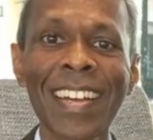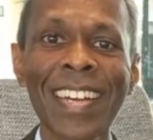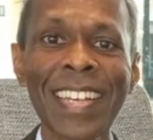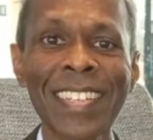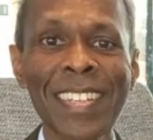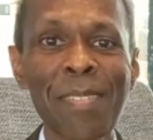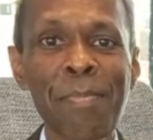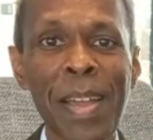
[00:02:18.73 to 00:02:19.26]

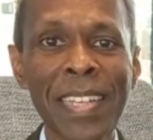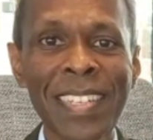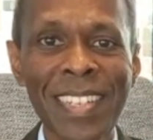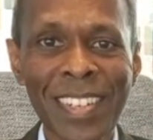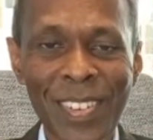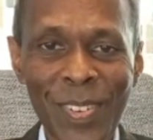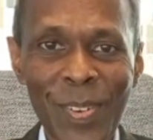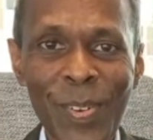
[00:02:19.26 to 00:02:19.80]
customize
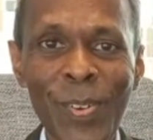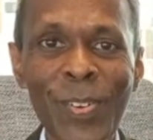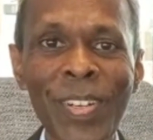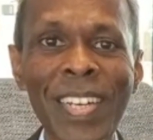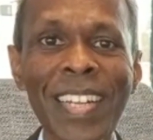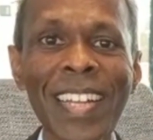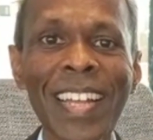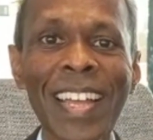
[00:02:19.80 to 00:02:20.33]
the drone,
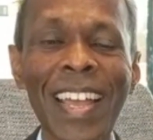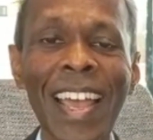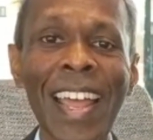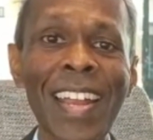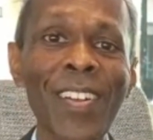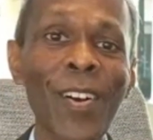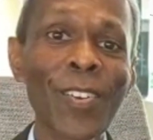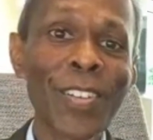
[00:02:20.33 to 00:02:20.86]

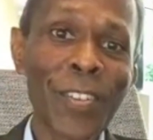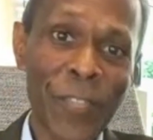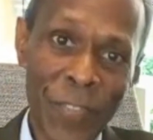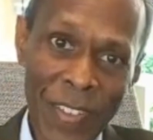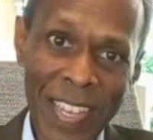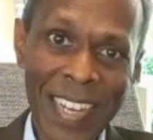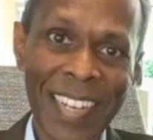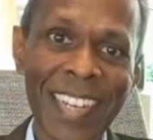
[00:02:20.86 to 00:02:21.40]
and on the
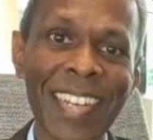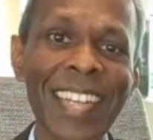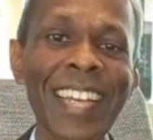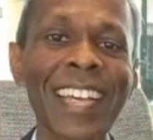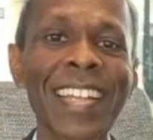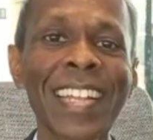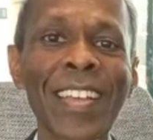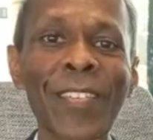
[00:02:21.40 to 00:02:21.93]
field
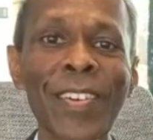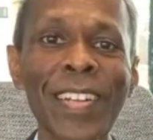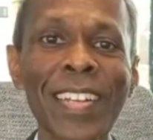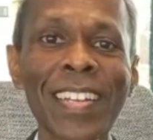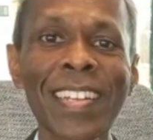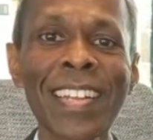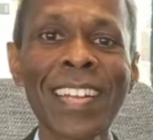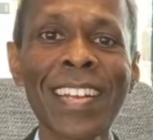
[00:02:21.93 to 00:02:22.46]
they will
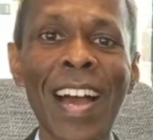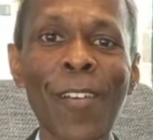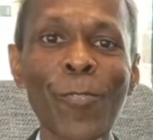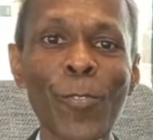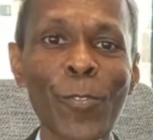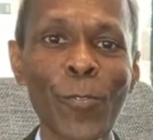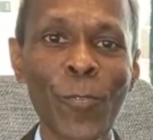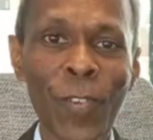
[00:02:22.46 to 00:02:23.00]
learn how
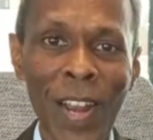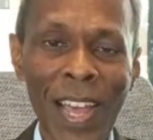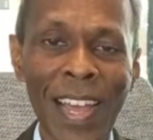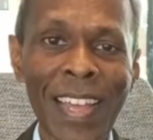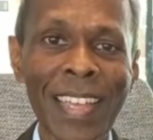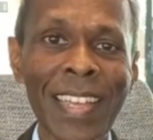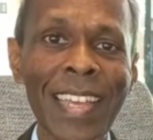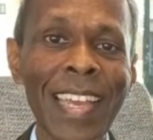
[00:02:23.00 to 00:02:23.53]
to
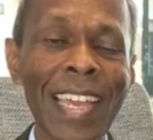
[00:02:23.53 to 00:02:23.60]
fly.